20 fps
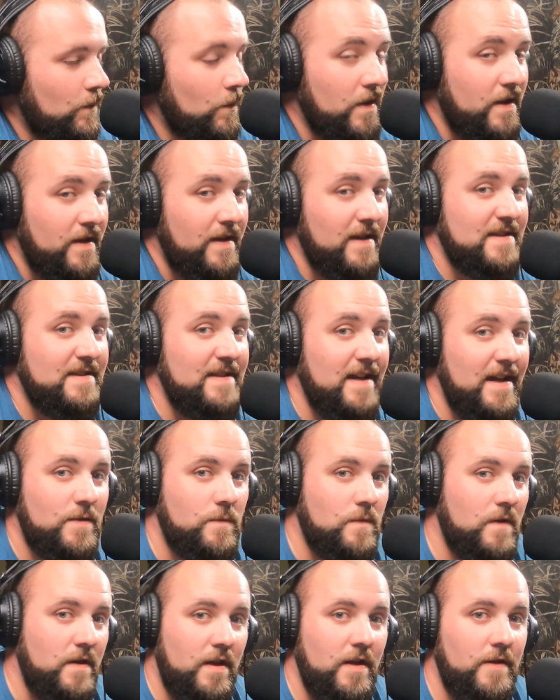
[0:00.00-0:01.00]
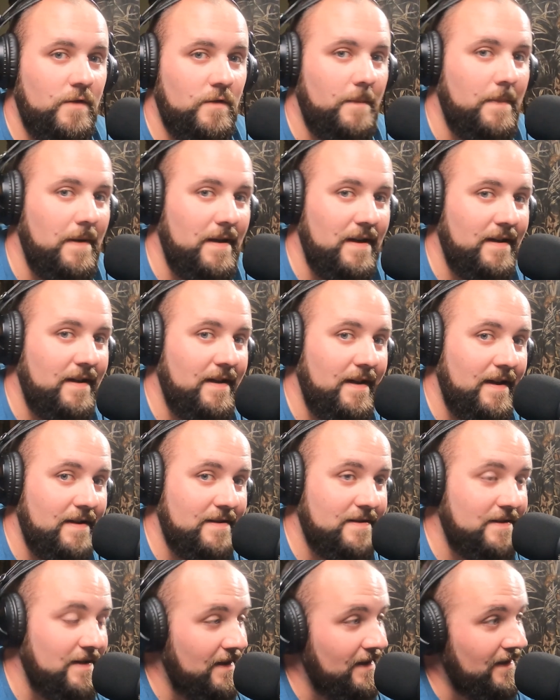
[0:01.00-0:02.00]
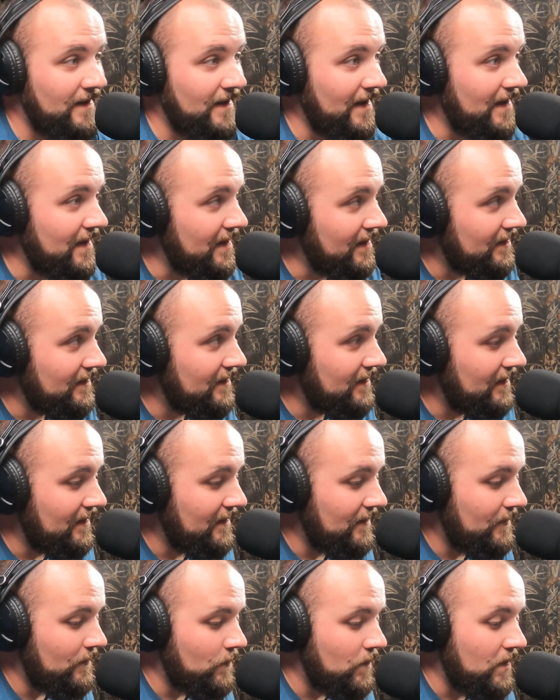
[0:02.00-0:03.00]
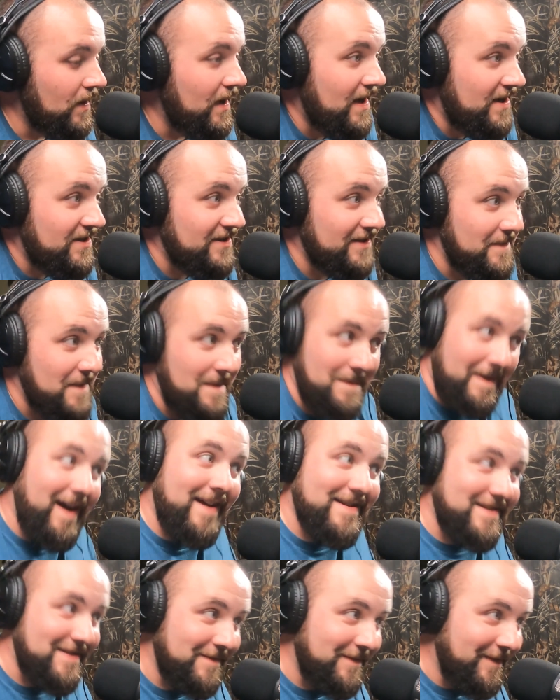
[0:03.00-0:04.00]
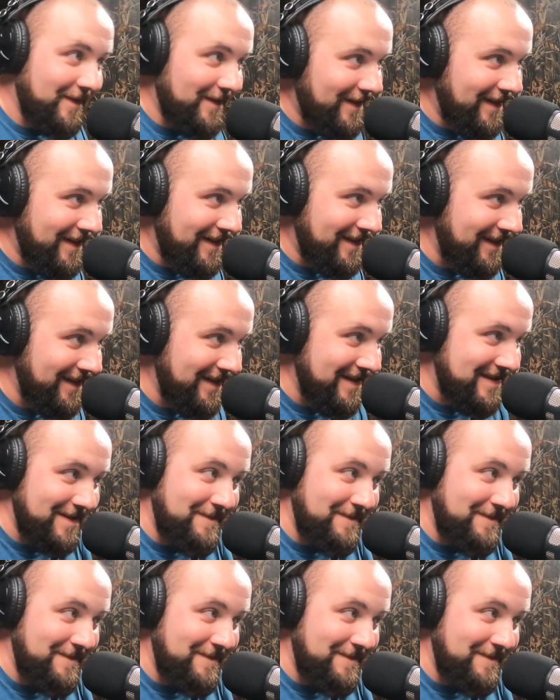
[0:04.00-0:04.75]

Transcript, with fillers: one of these days we're gonna do a podcast and we're actually gonna be positive because